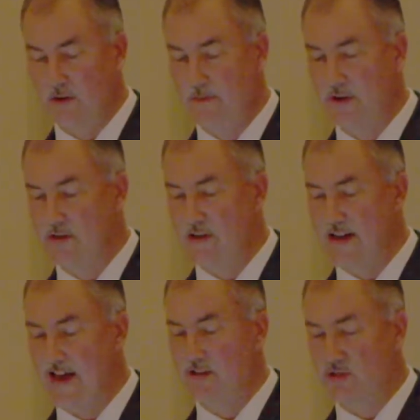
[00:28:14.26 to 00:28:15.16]
were limited to
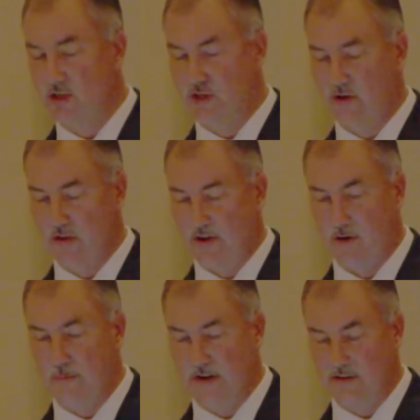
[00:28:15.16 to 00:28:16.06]
non-surgical
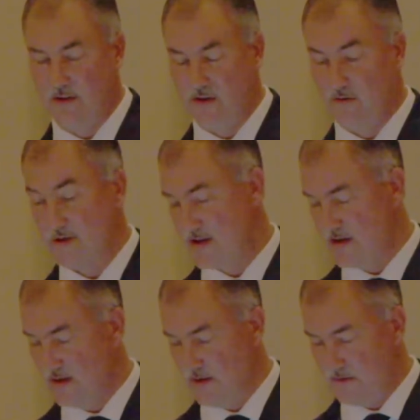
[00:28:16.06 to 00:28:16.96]
therapies alone.
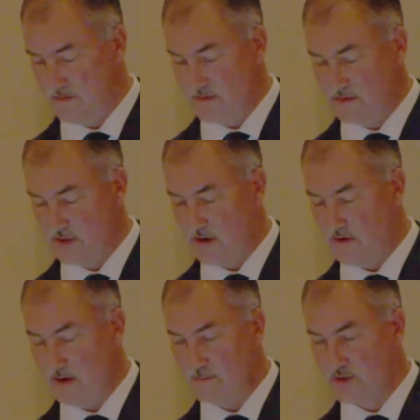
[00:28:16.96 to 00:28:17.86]

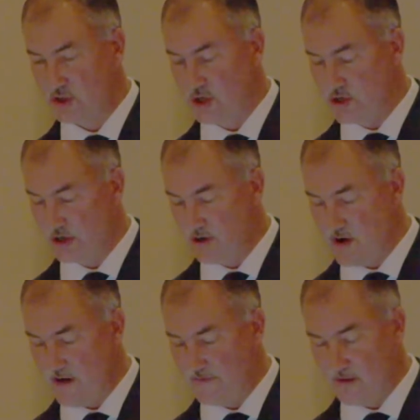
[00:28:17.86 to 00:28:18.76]
So surgical
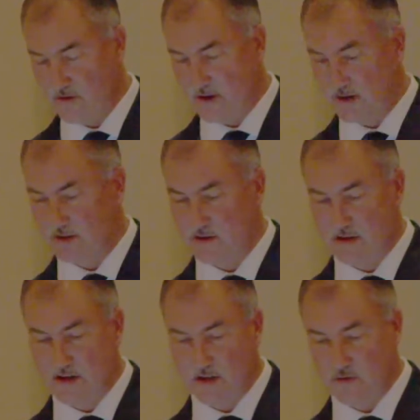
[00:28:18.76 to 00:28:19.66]
offloading
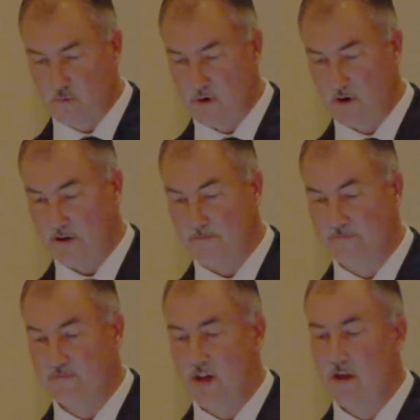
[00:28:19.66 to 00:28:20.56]
does work.
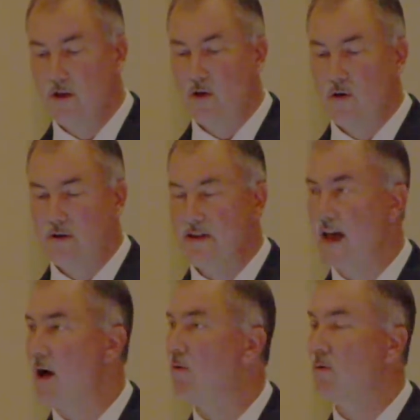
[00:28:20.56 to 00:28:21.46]

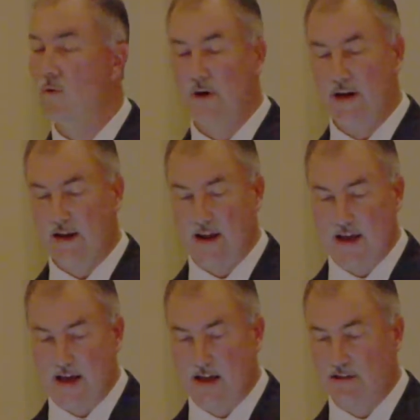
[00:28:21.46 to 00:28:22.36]
Now we're working
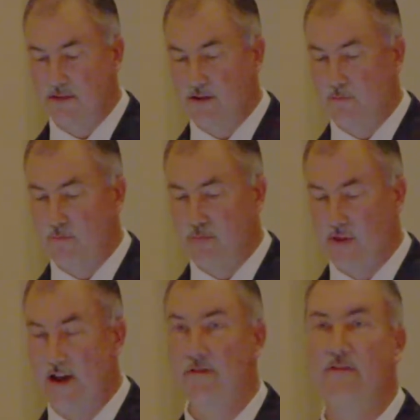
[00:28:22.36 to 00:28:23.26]
on some
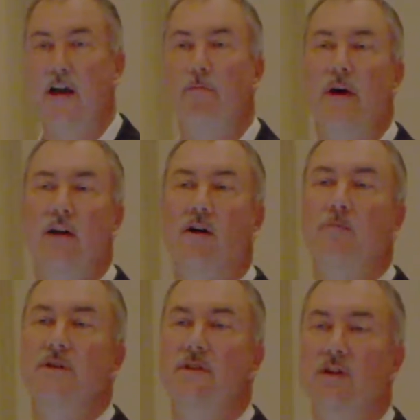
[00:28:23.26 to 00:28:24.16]
plantar fat pad
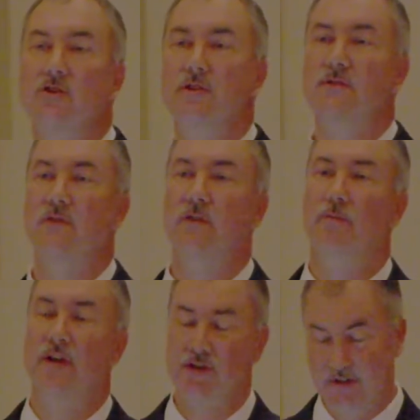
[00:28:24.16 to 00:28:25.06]
augmentations for the
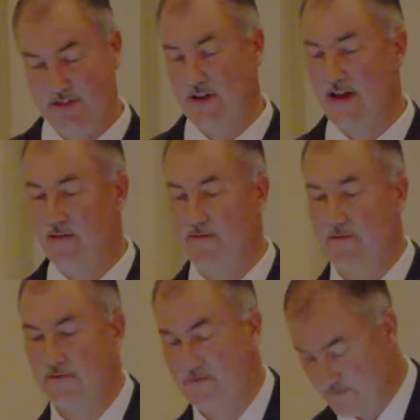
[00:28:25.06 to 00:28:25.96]
patients with
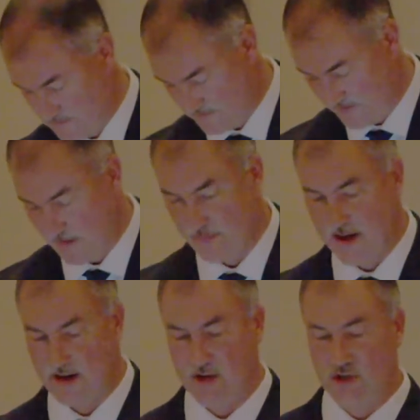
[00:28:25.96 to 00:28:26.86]
fat
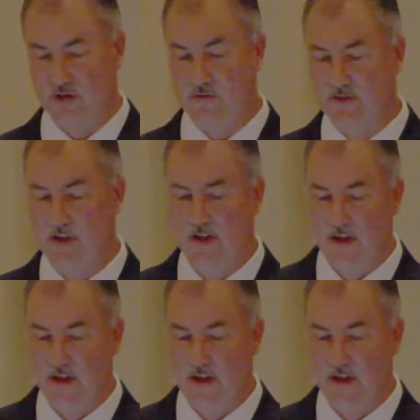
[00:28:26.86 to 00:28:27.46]
pad issues.